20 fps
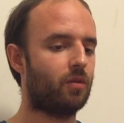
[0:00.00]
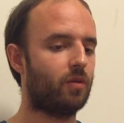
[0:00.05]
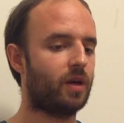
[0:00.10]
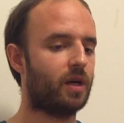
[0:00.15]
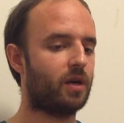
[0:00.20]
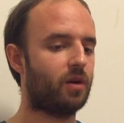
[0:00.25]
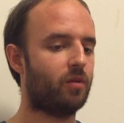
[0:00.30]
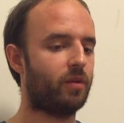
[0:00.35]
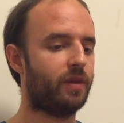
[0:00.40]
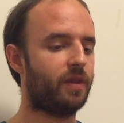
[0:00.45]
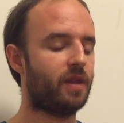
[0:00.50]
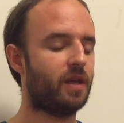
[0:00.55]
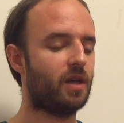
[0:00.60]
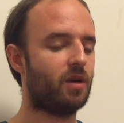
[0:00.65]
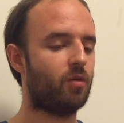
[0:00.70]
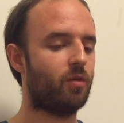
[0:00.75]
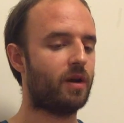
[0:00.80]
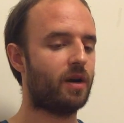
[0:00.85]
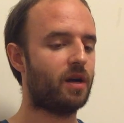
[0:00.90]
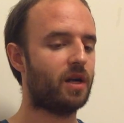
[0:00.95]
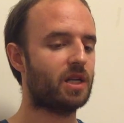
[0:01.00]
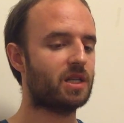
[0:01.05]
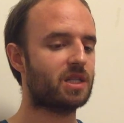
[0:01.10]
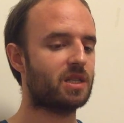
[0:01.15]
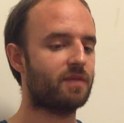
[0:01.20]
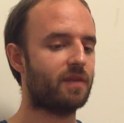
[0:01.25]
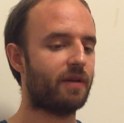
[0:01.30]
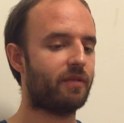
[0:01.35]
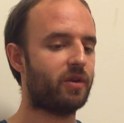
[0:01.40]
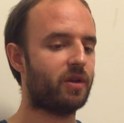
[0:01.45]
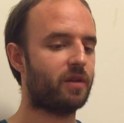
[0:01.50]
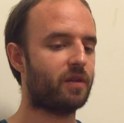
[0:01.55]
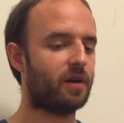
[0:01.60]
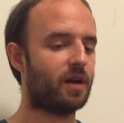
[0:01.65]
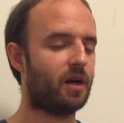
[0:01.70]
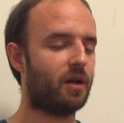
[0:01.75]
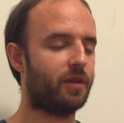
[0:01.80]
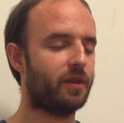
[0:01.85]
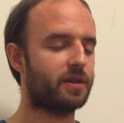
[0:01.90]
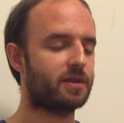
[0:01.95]
where with the awareness of
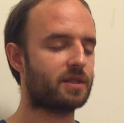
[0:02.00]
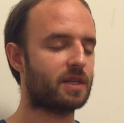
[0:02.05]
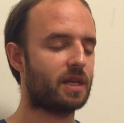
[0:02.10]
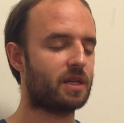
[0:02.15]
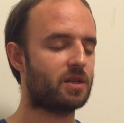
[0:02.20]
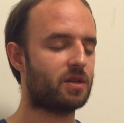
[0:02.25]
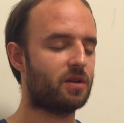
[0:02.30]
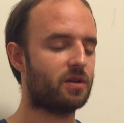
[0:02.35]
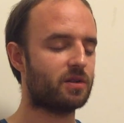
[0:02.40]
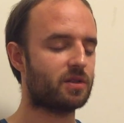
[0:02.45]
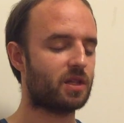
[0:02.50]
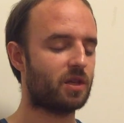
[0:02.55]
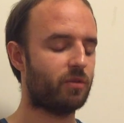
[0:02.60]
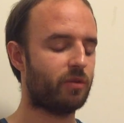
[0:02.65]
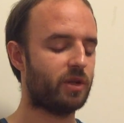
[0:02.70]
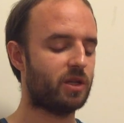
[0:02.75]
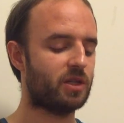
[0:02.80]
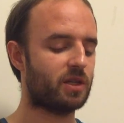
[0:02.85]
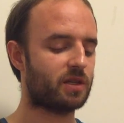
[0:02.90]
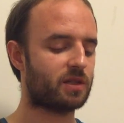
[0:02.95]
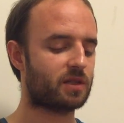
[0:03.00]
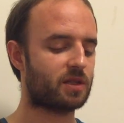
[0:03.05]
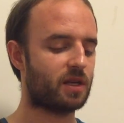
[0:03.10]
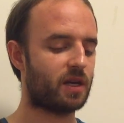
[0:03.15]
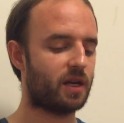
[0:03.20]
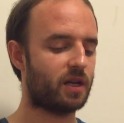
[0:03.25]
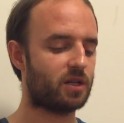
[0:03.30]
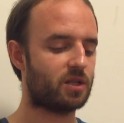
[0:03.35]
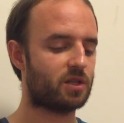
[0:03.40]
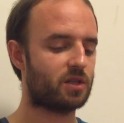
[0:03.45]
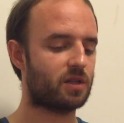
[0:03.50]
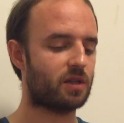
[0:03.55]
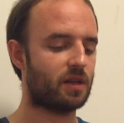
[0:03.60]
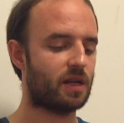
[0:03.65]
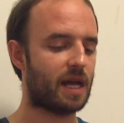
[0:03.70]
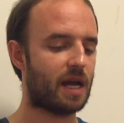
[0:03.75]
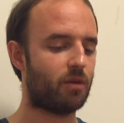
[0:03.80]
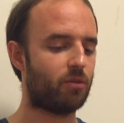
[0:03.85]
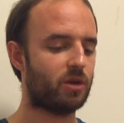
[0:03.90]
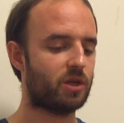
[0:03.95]
all the centers that we just touched,
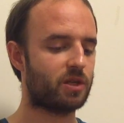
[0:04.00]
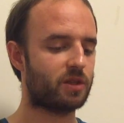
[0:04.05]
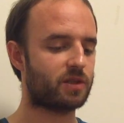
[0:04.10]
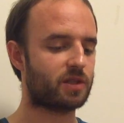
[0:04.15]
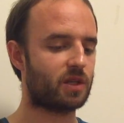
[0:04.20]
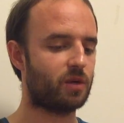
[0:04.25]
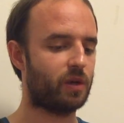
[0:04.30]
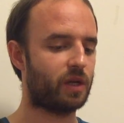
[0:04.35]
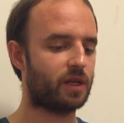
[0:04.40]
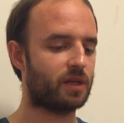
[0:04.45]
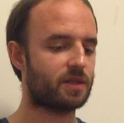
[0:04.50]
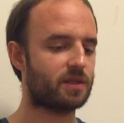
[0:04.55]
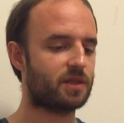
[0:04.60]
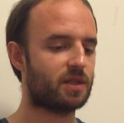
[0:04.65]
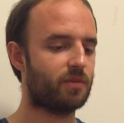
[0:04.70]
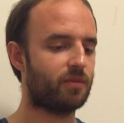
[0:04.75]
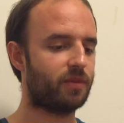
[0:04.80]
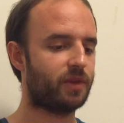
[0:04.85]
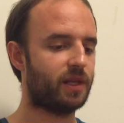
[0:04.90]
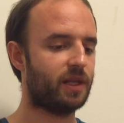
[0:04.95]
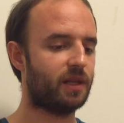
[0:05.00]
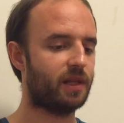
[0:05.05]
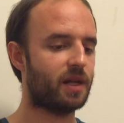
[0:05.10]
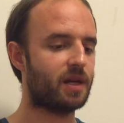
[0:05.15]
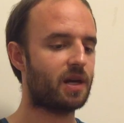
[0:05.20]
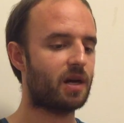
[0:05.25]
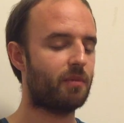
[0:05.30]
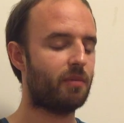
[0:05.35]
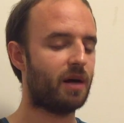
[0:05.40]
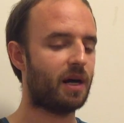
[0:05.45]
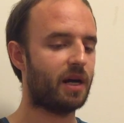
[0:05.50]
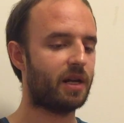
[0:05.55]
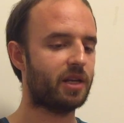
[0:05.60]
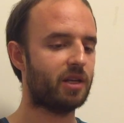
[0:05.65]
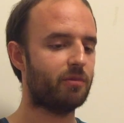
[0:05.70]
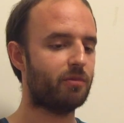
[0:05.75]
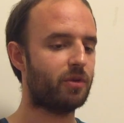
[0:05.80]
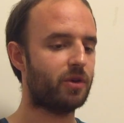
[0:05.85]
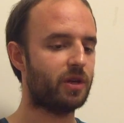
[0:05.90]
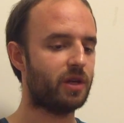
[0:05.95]
now we're just going to simply let our
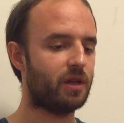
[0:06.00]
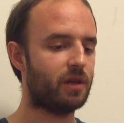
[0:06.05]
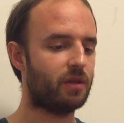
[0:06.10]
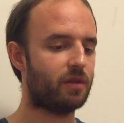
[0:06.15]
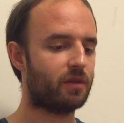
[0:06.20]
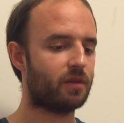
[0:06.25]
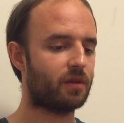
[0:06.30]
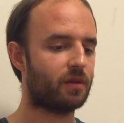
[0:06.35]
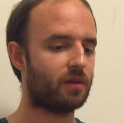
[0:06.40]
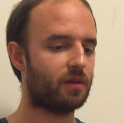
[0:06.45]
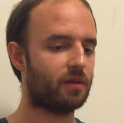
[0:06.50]
body breathe.